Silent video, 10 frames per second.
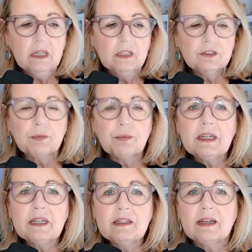So
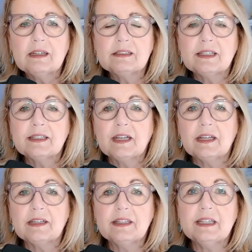recognizing that
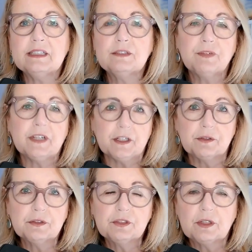these
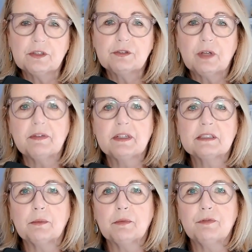fears are driving
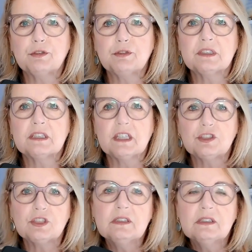some of your
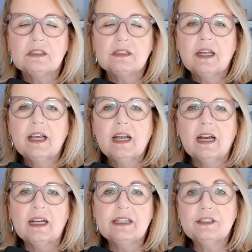decisions
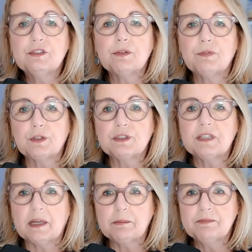is your first
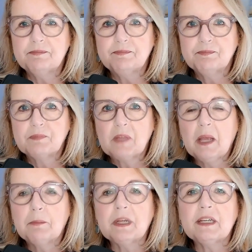step.
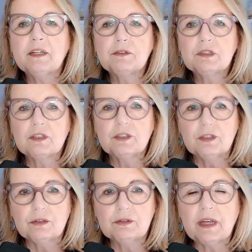But here's the good
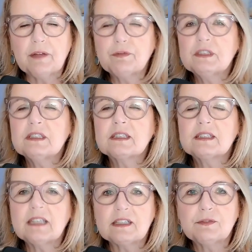news. Every
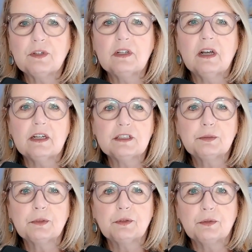successful
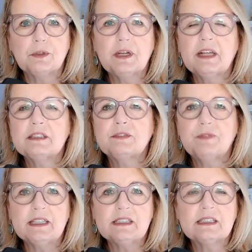entrepreneur has
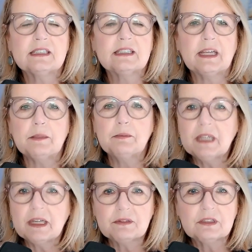faced the same
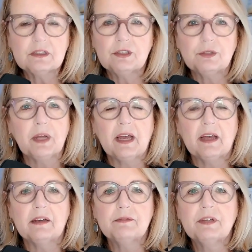doubts as you
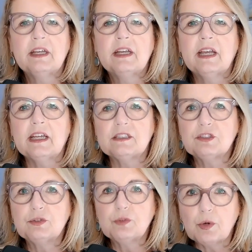have. It's
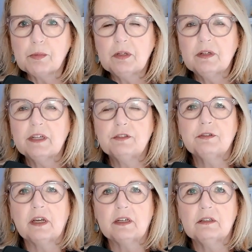normal and you're
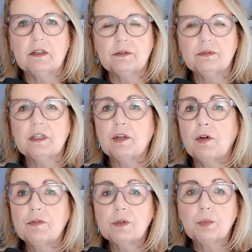not alone. The
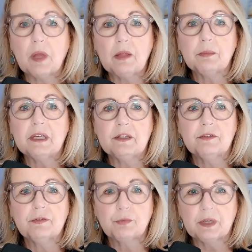overwhelm
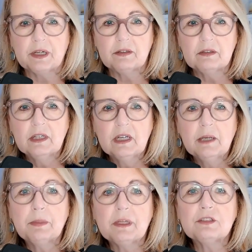is real,
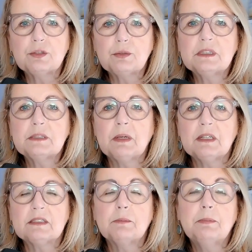but it's your
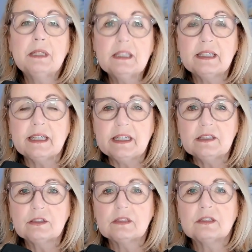responsibility
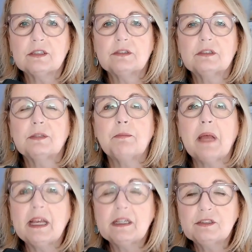to start to
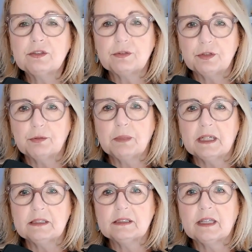master your
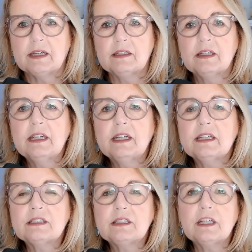mindset.
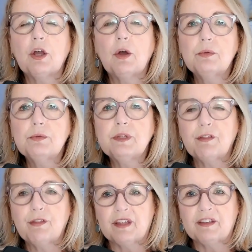It's the only
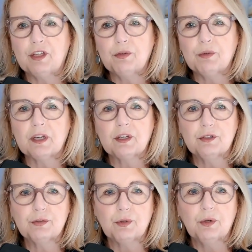thing that you can
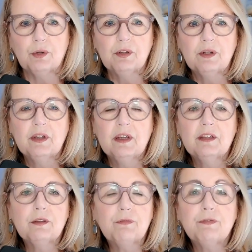control.
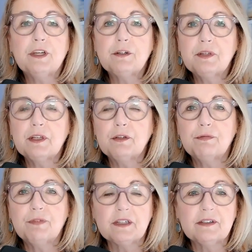The fear that you
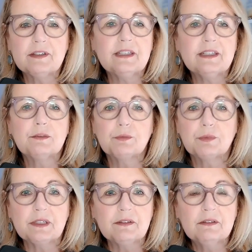feel isn't
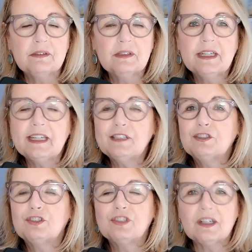real. It's
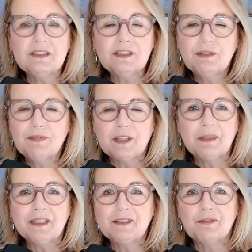just a
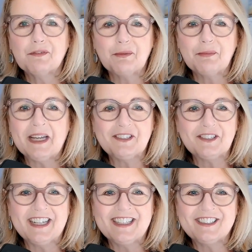figment of your
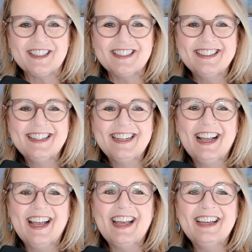imagination.
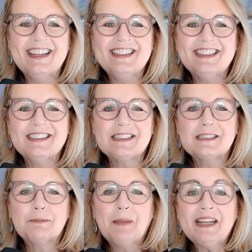And it's
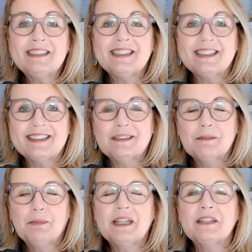expected
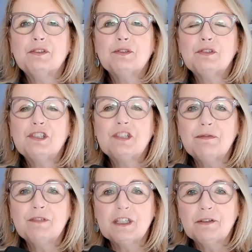because you're
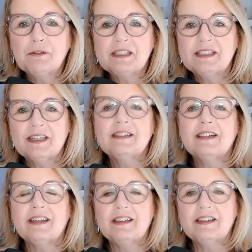shifting your
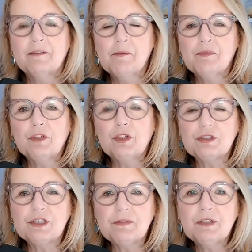identity. You're
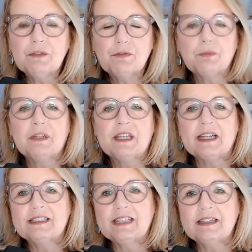shifting from the
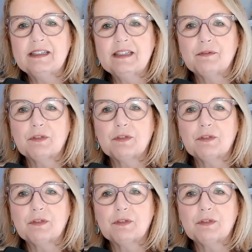identity of a